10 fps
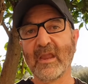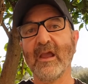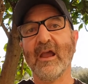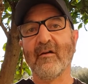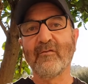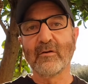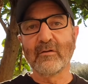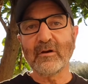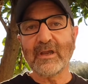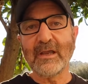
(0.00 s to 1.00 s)
If you're
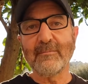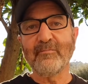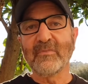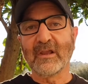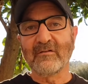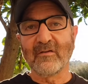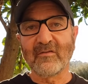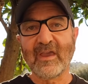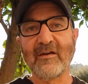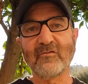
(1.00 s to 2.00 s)
looking to
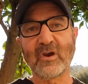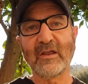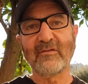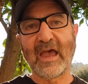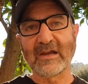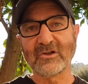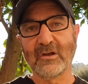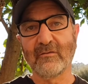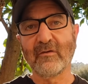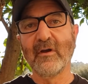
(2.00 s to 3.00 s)
save
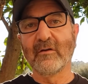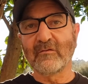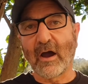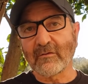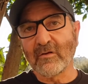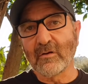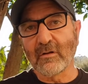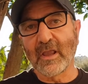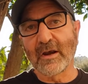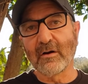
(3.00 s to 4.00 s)
transactions, talk to your
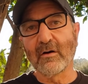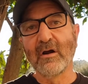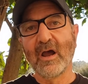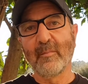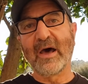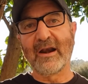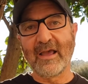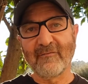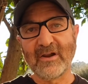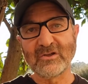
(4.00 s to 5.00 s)
lender about an
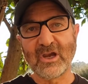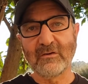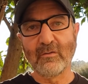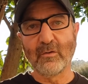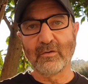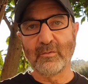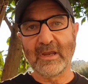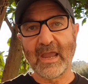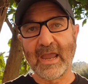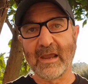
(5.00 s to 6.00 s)
FHA
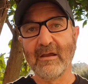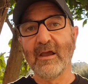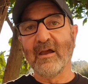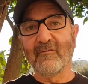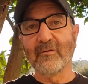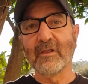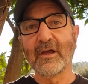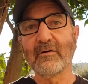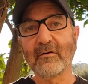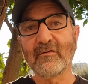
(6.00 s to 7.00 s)
203K. If your
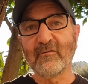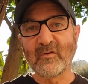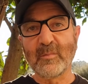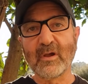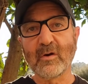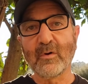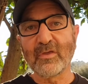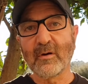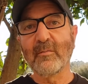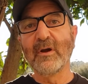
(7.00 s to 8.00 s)
lender isn't familiar with
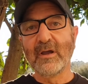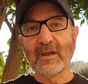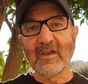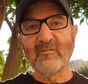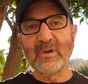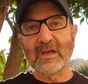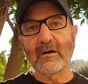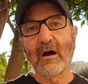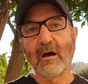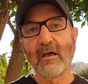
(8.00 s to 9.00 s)
them, give me a
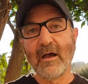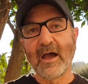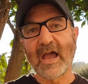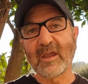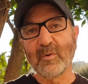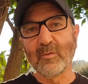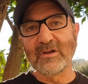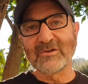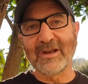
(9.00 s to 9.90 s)
call. I can be reached at